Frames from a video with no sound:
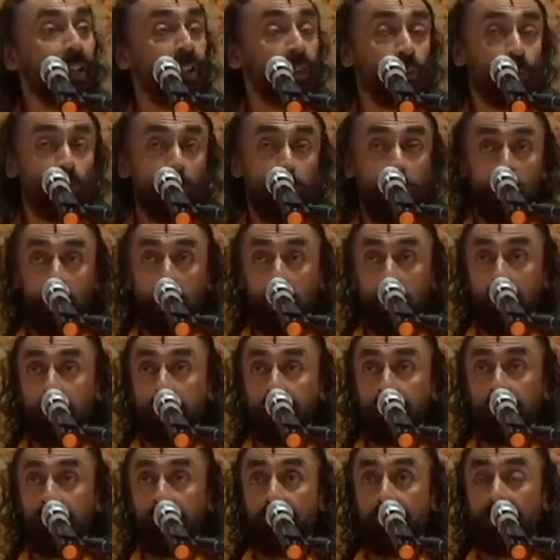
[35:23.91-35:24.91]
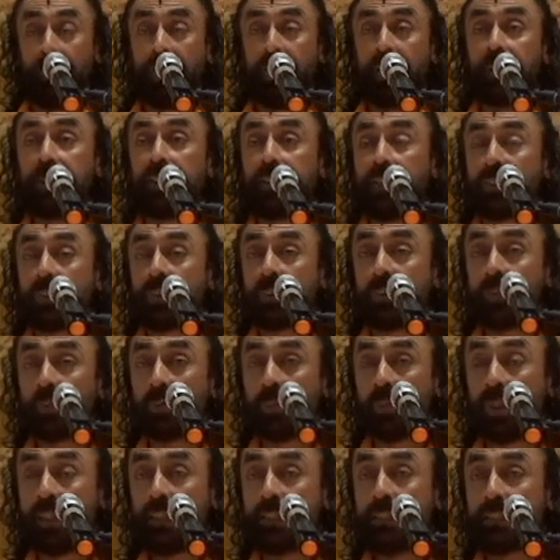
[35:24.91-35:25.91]
So, the
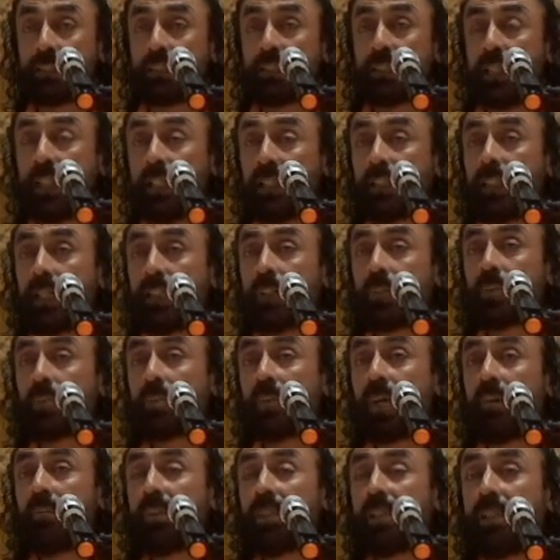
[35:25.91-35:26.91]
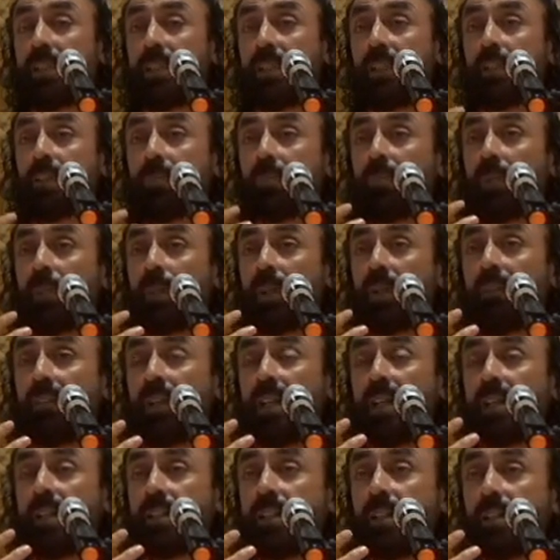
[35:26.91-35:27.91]
students say that Swamiji, the
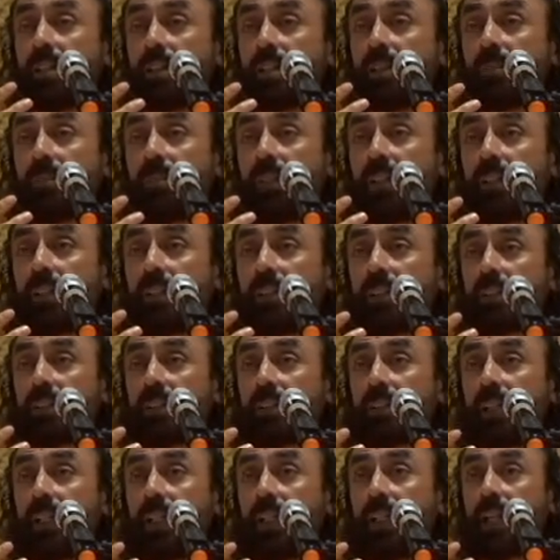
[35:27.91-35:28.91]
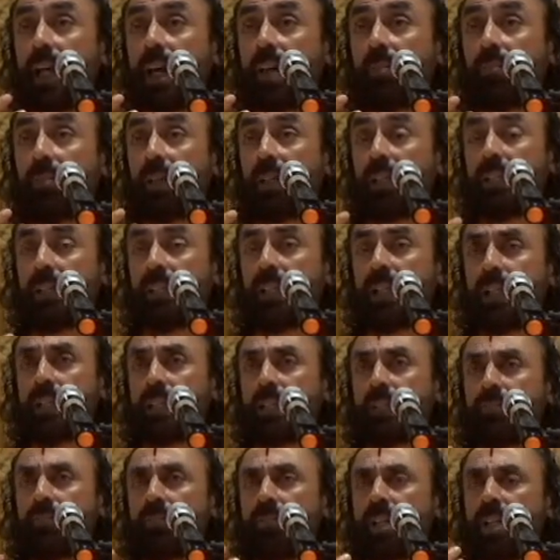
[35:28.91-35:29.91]
motivational speakers, they come and
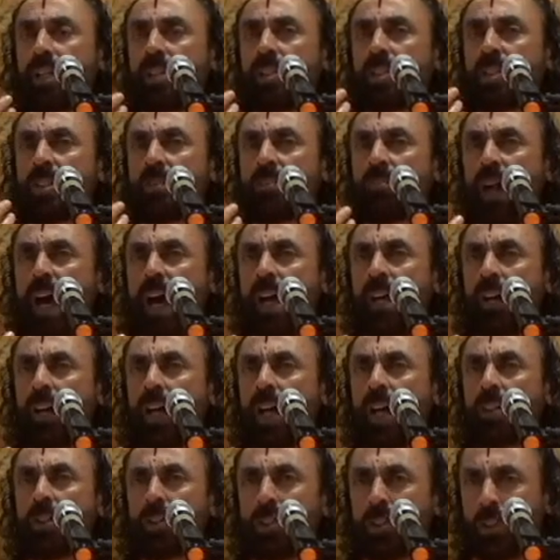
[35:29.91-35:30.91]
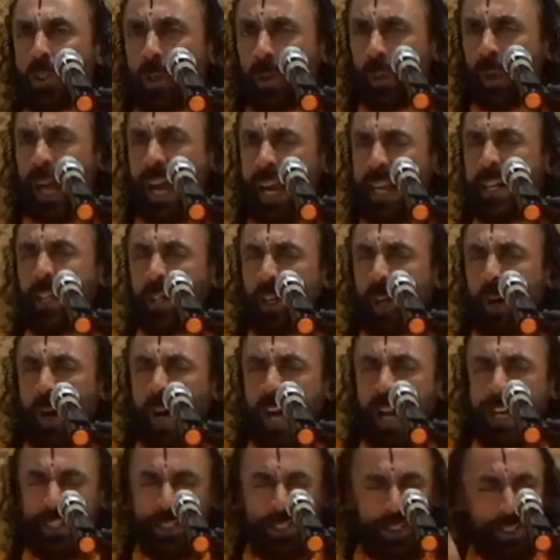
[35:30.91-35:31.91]
they inspire us. You can do
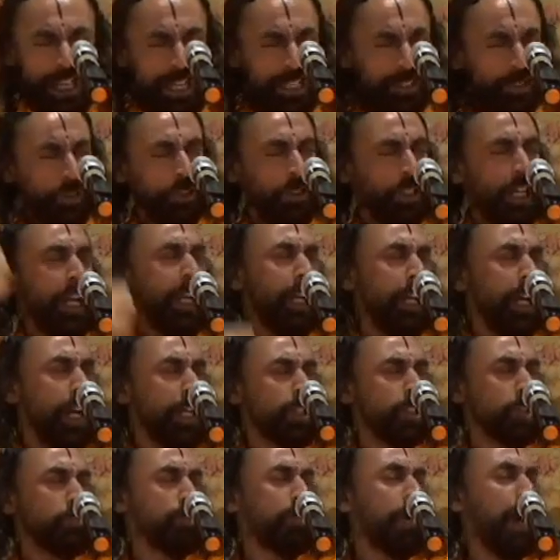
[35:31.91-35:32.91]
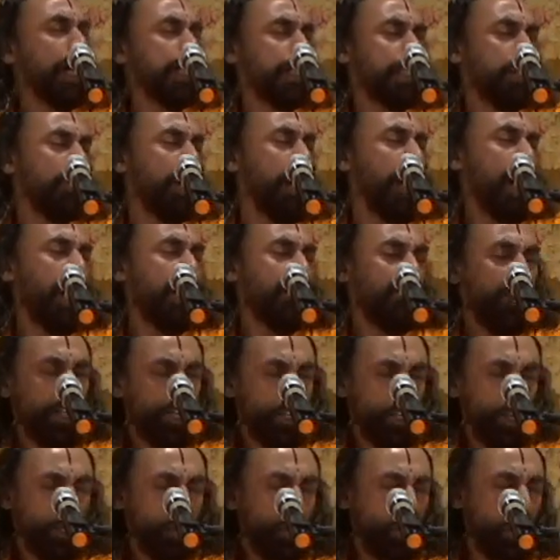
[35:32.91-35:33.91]
it, just think it's possible. When
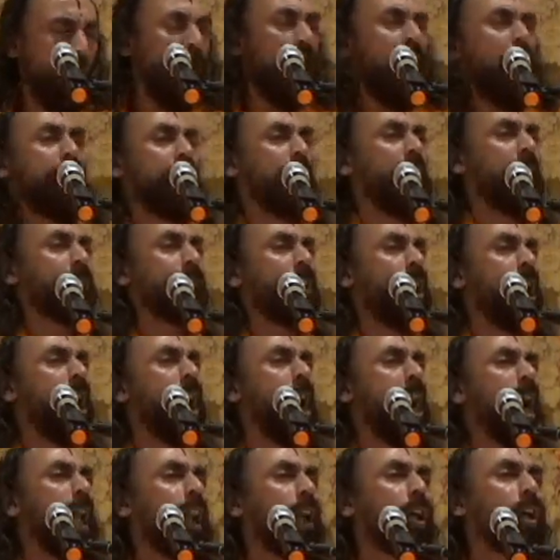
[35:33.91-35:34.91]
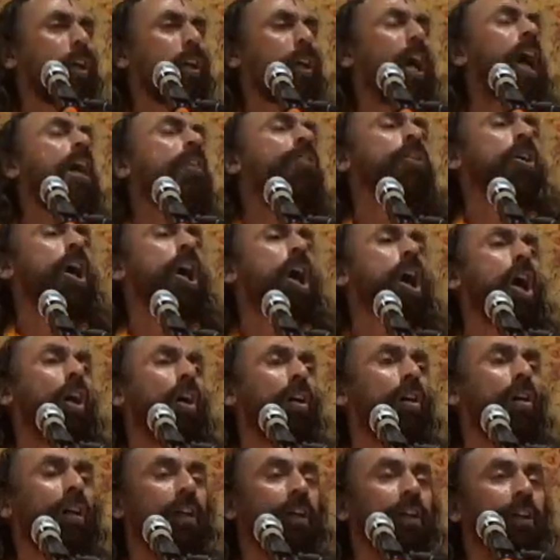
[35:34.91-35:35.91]
you go down the hall,
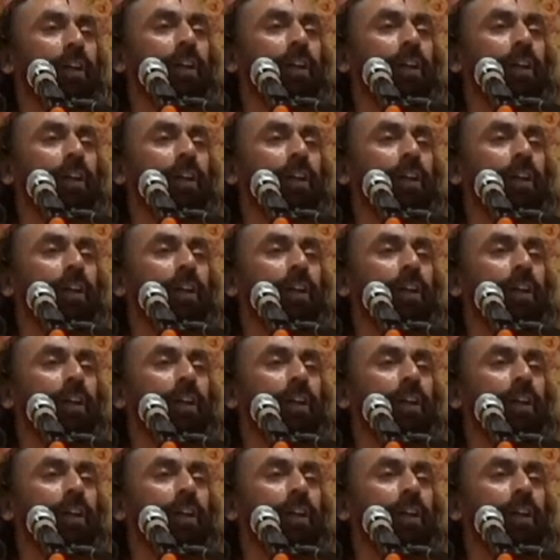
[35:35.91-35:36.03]
conquer.